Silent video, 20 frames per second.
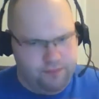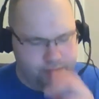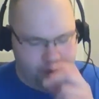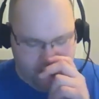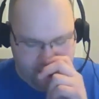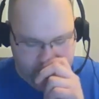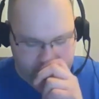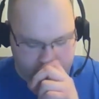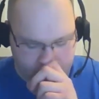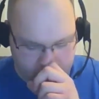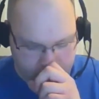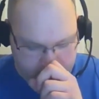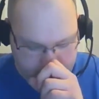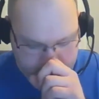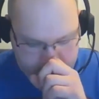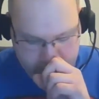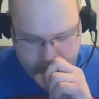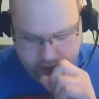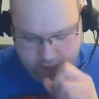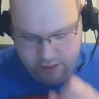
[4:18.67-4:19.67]
I
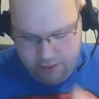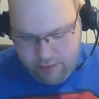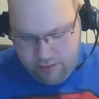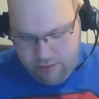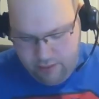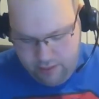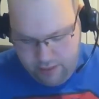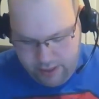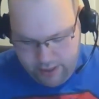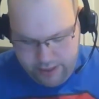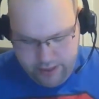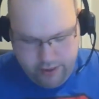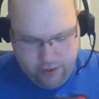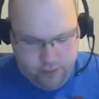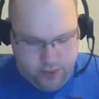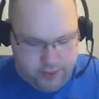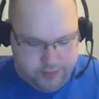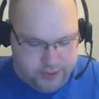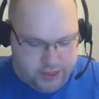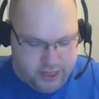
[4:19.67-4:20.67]
know another
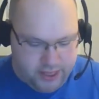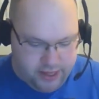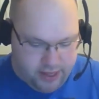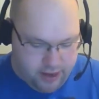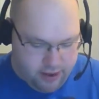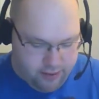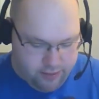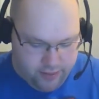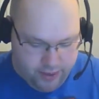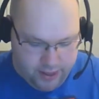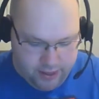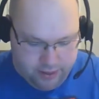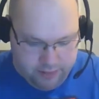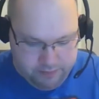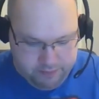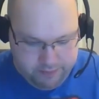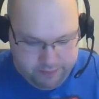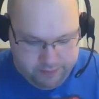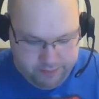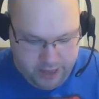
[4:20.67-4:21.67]
website that I don't have to
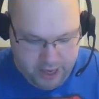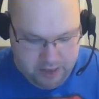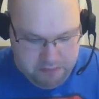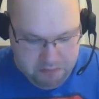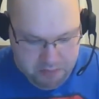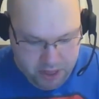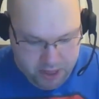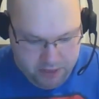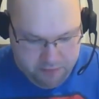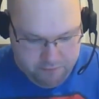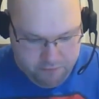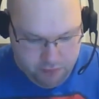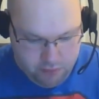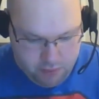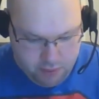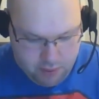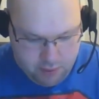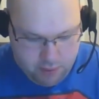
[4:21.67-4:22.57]
pay money for.